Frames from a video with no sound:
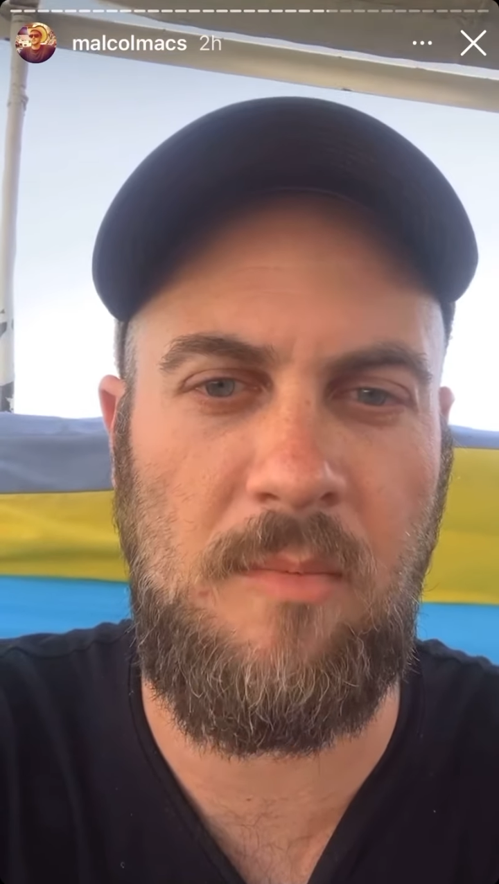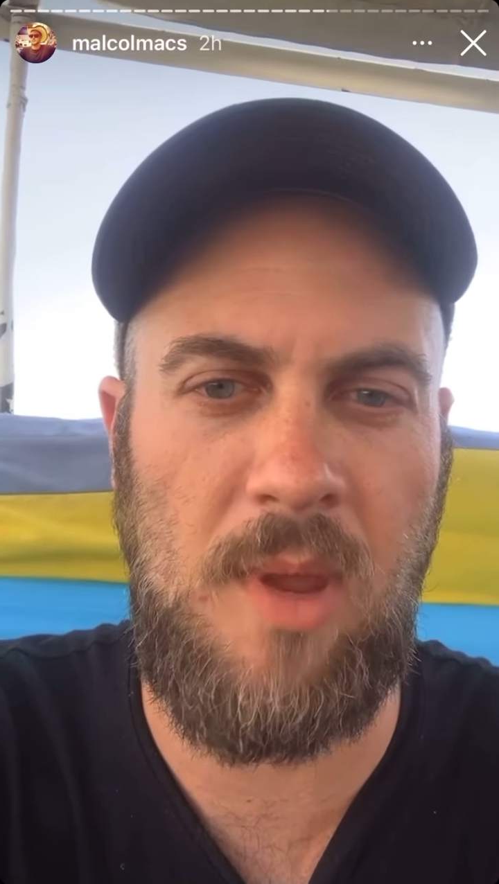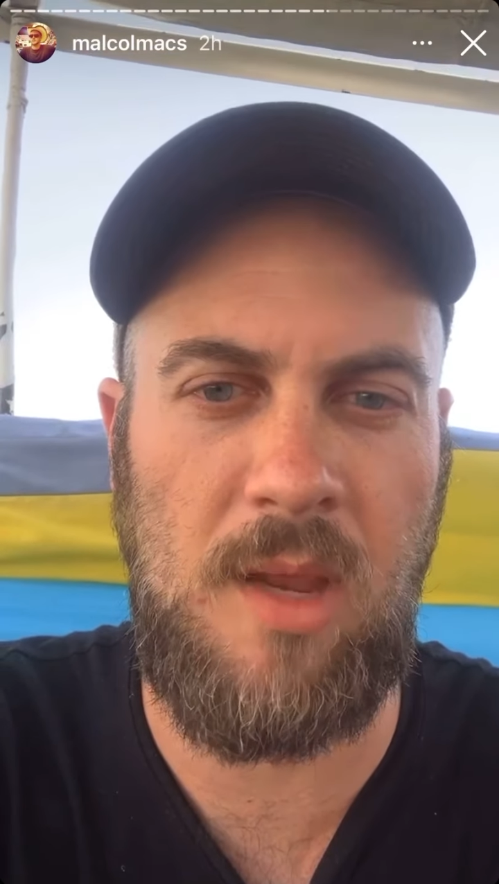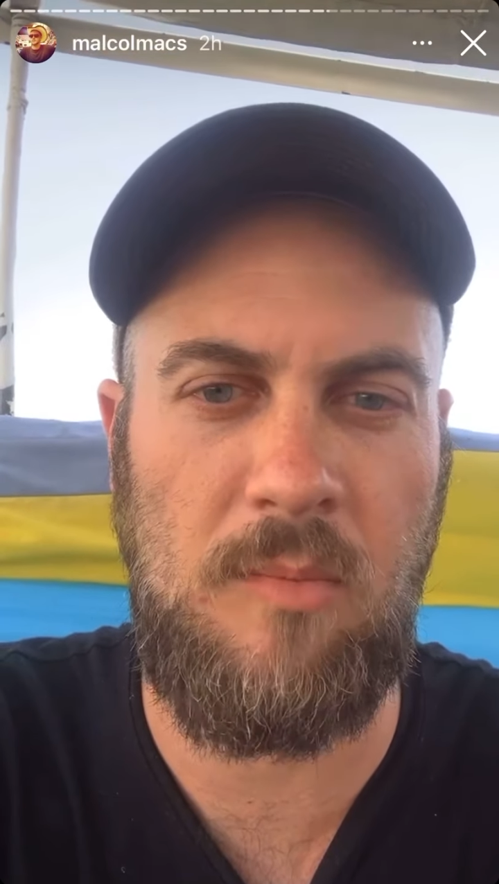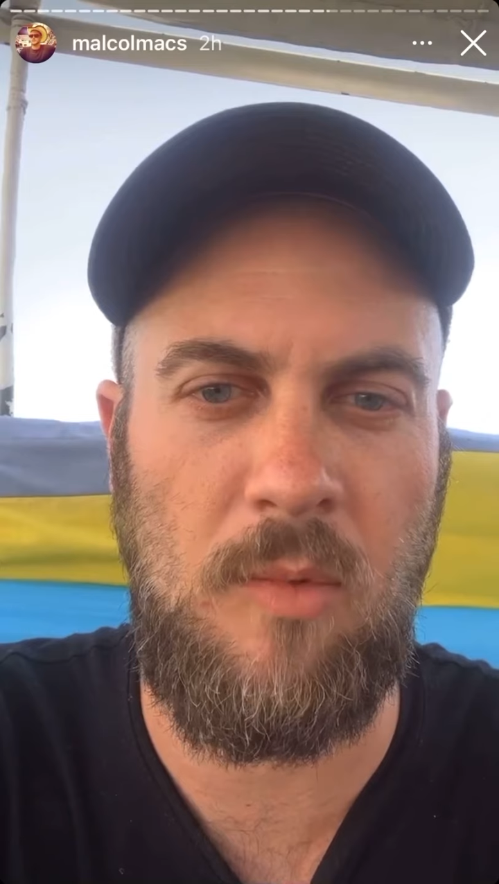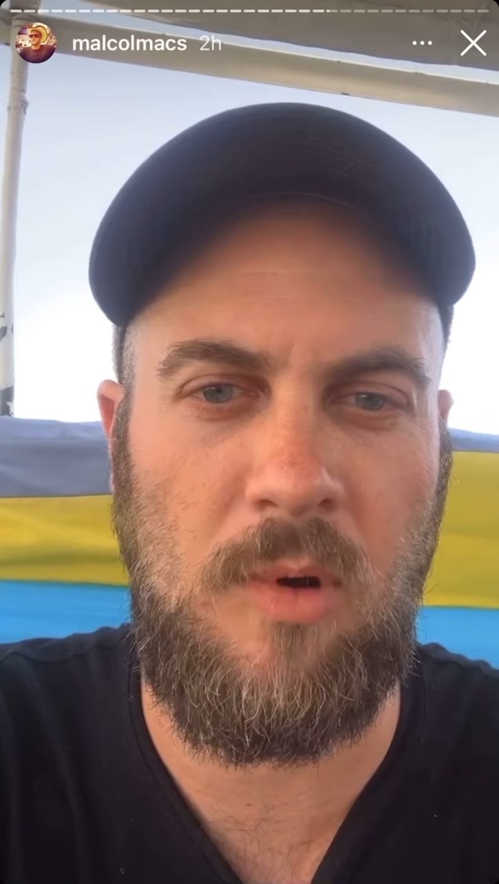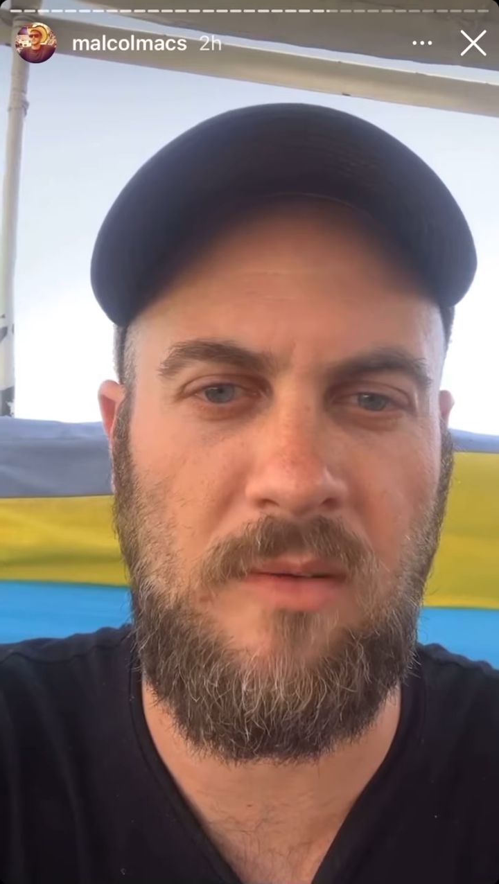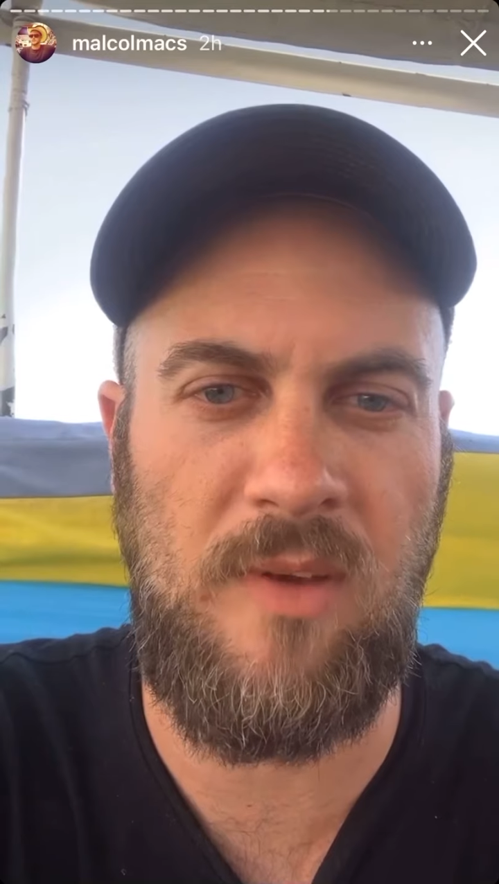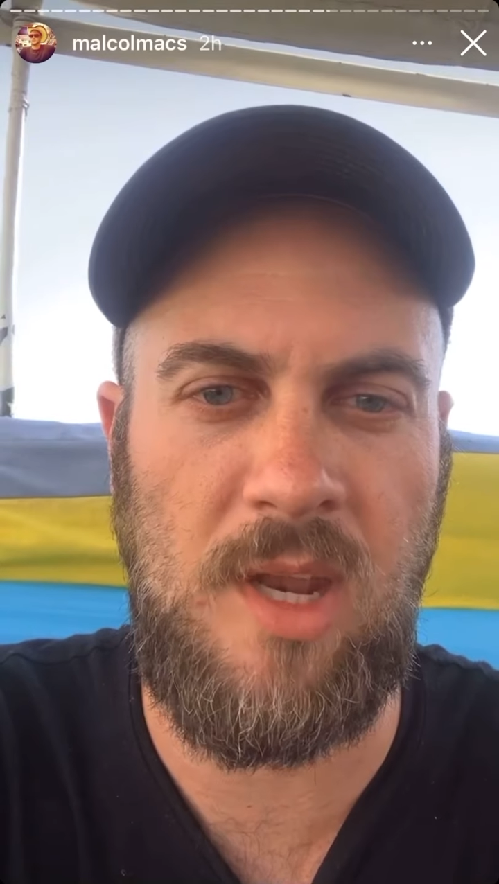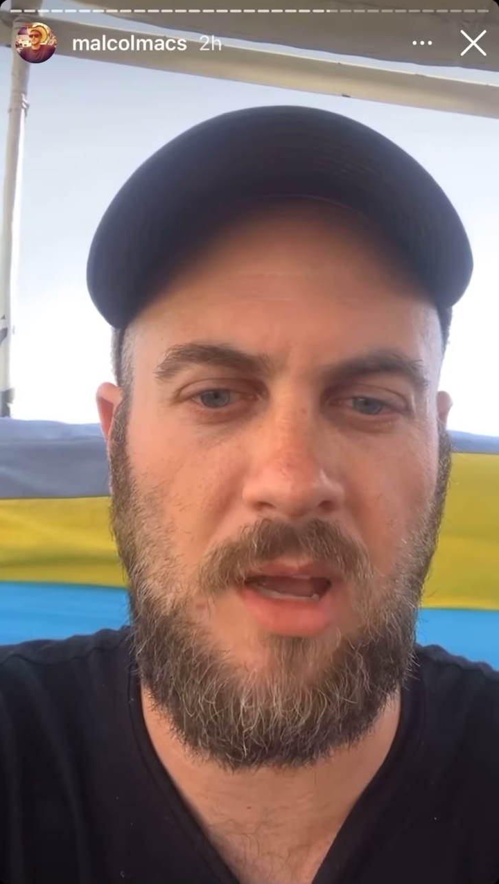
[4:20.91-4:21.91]
and make
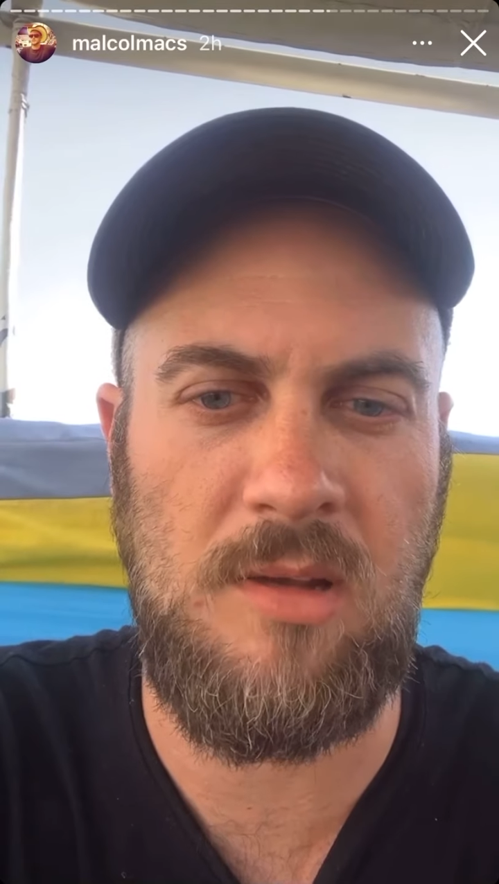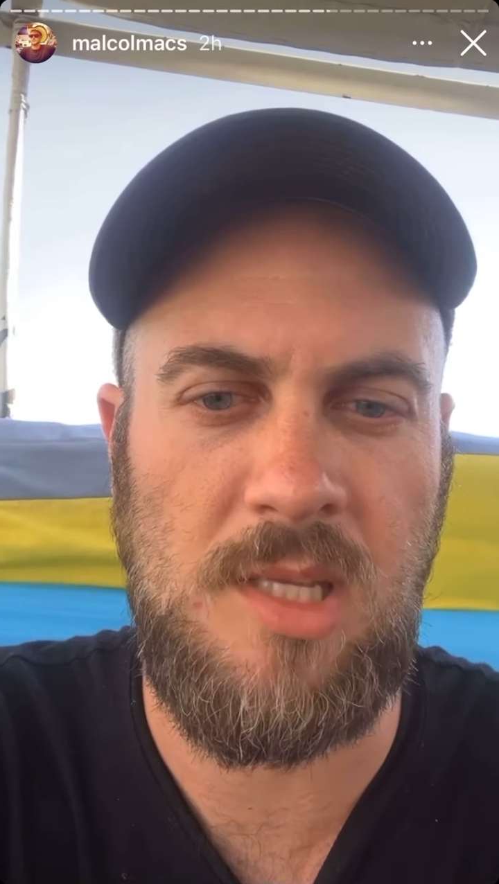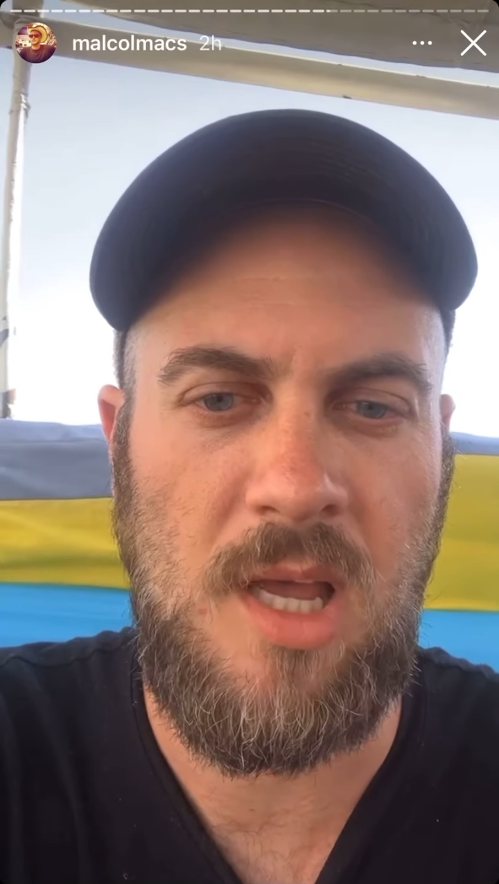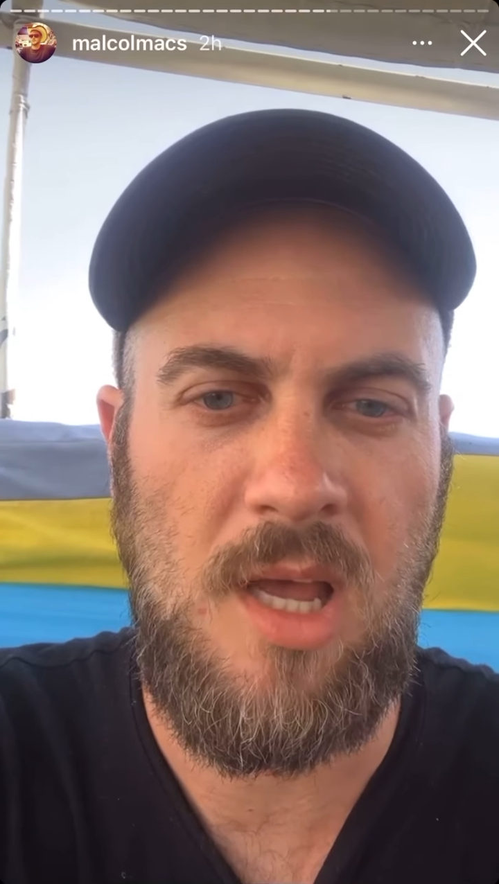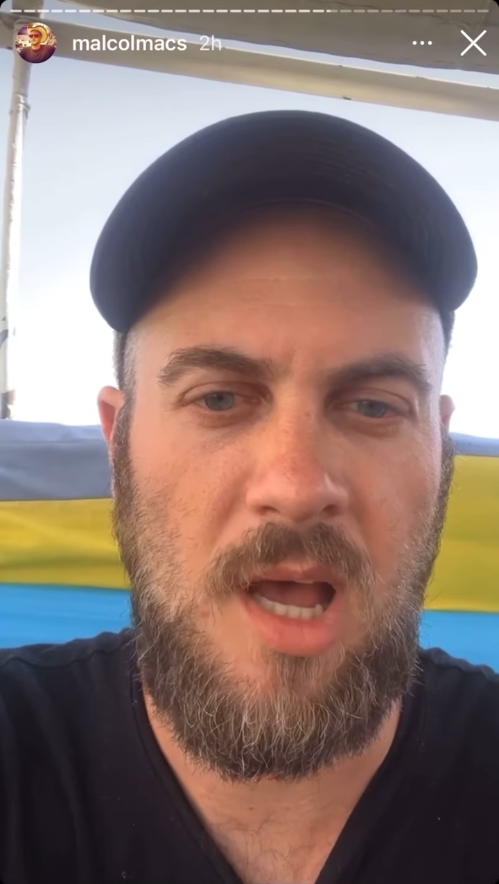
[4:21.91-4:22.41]
more videos,